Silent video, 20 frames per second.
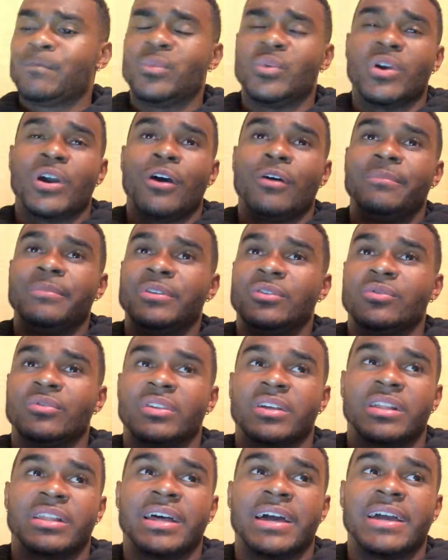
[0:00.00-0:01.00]
who helped me through
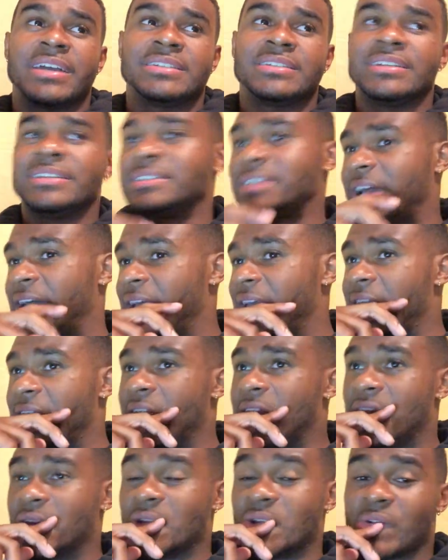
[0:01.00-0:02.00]
the classes. I
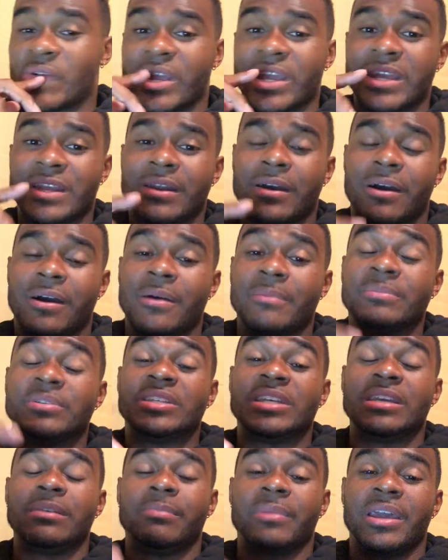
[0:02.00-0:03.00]
had great
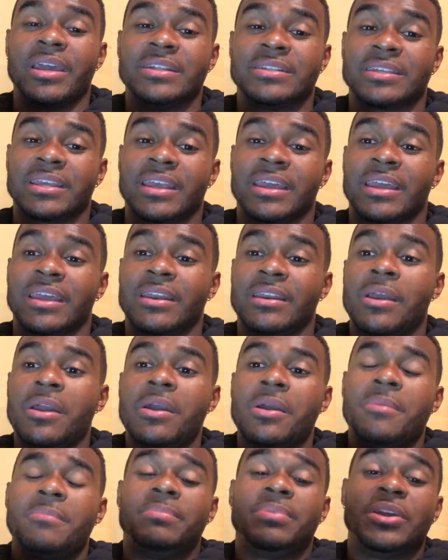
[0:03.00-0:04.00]
teammates and
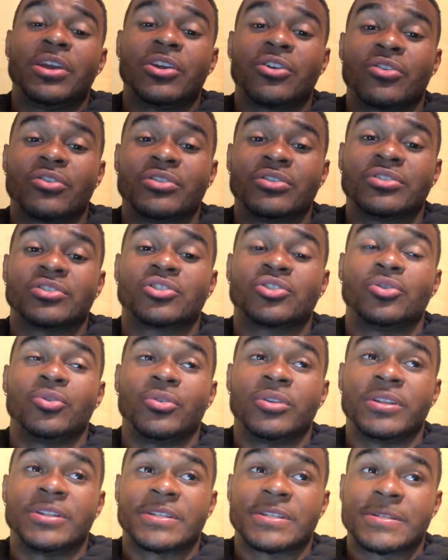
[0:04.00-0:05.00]
peer
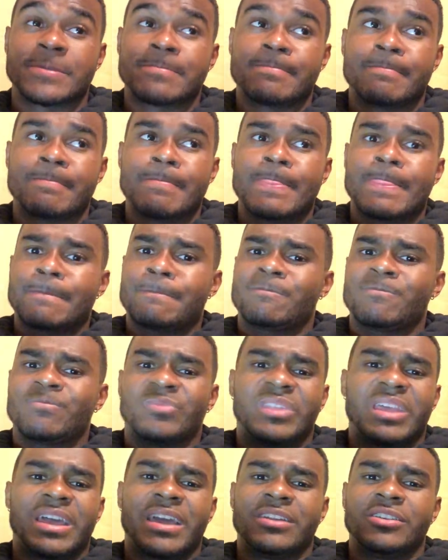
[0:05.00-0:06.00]
students
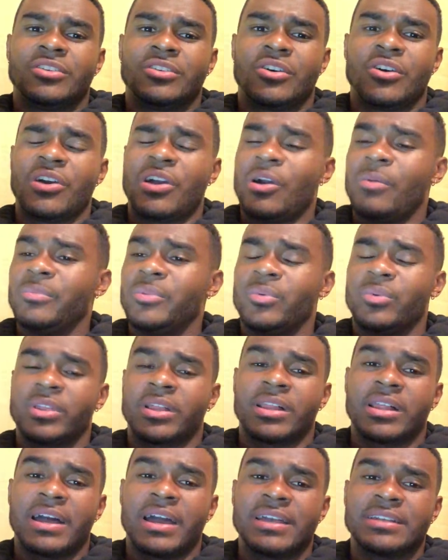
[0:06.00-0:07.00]
that helped me with
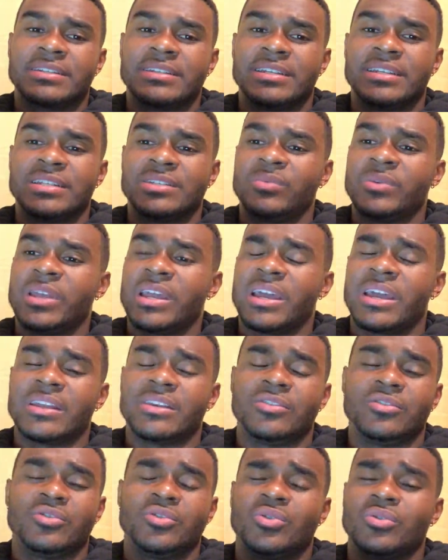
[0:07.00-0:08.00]
classes. We
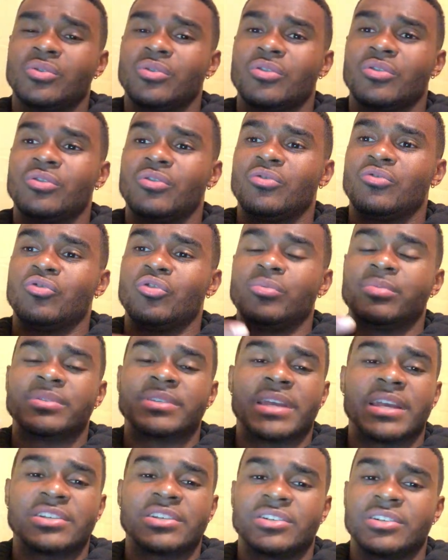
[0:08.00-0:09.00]
had group
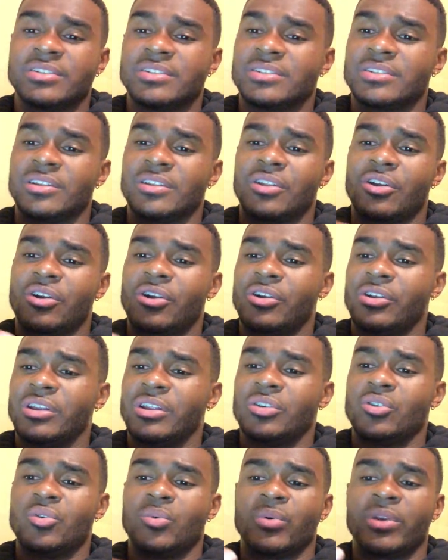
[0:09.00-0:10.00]
sessions to learn
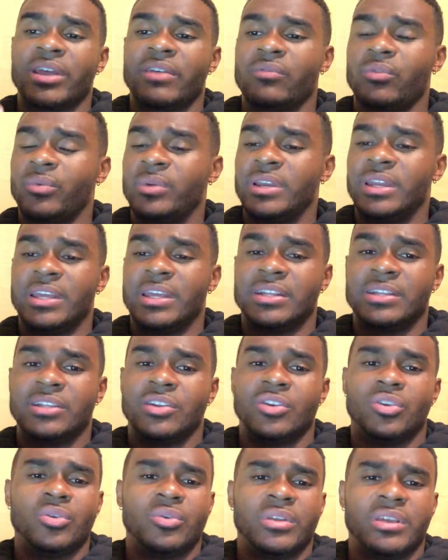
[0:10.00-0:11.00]
and do whatever we needed
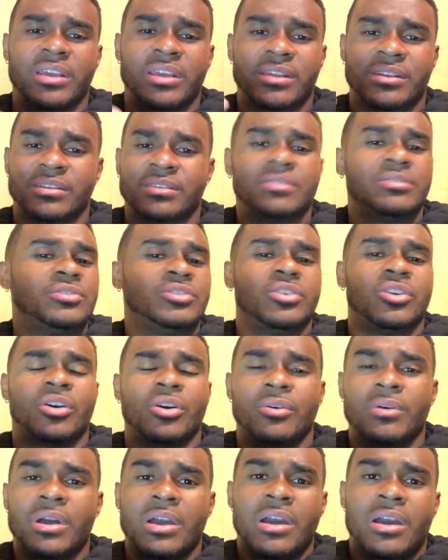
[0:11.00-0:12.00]
to do to get
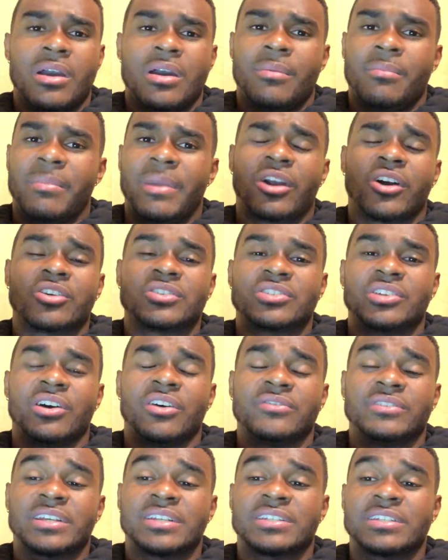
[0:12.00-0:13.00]
make
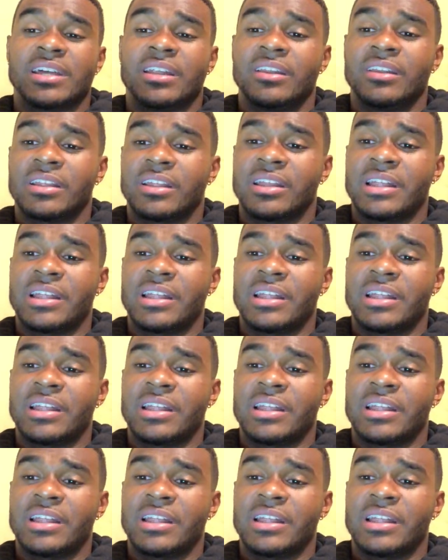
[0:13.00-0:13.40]
ourselves excel in the